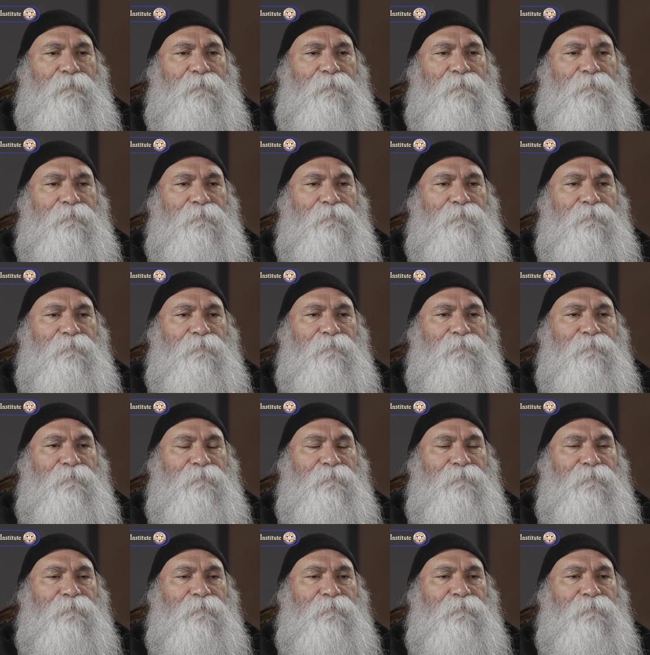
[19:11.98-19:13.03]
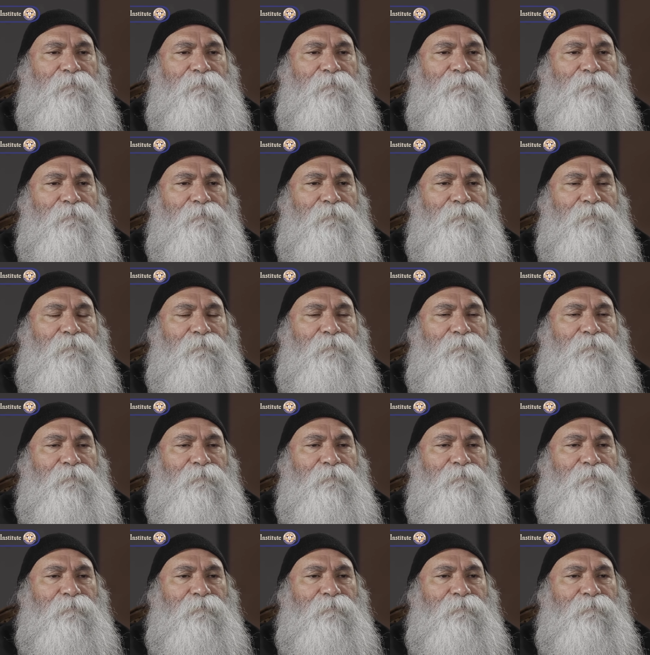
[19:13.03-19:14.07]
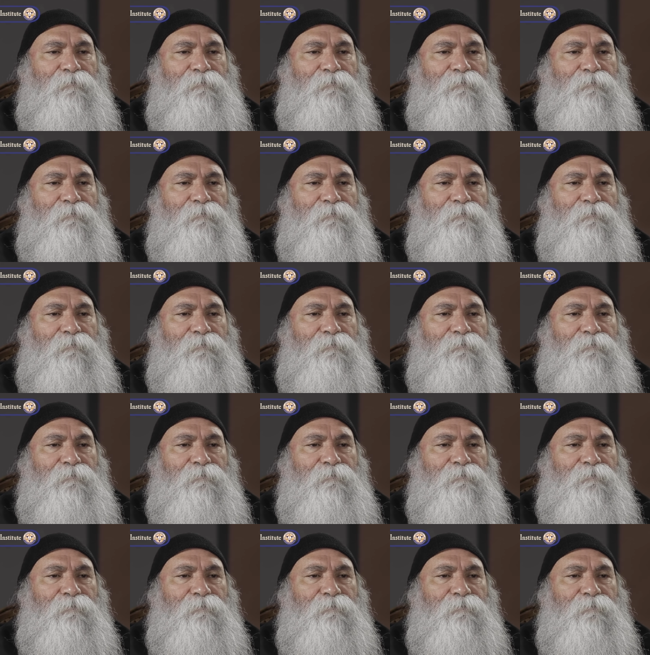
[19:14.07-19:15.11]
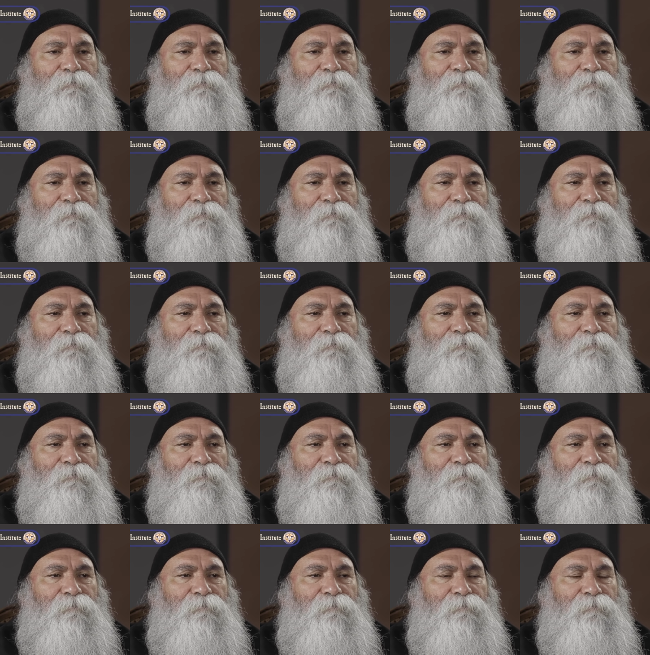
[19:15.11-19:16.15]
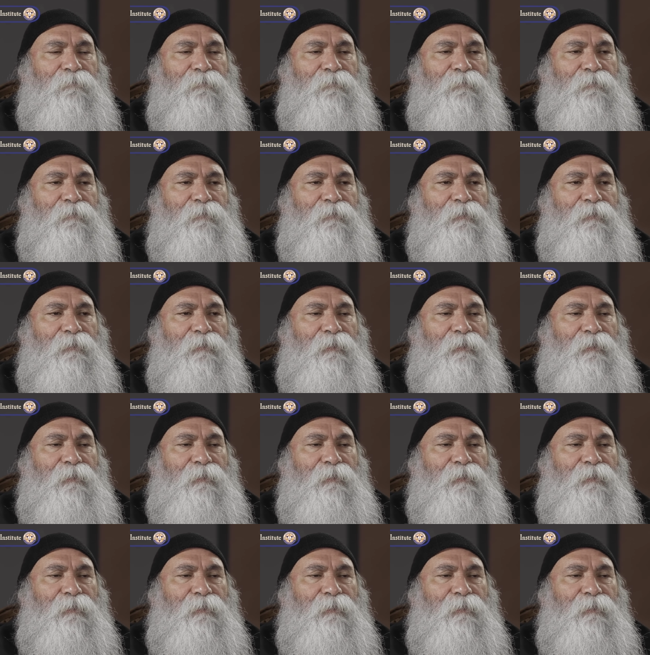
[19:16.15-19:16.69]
Nothing is said.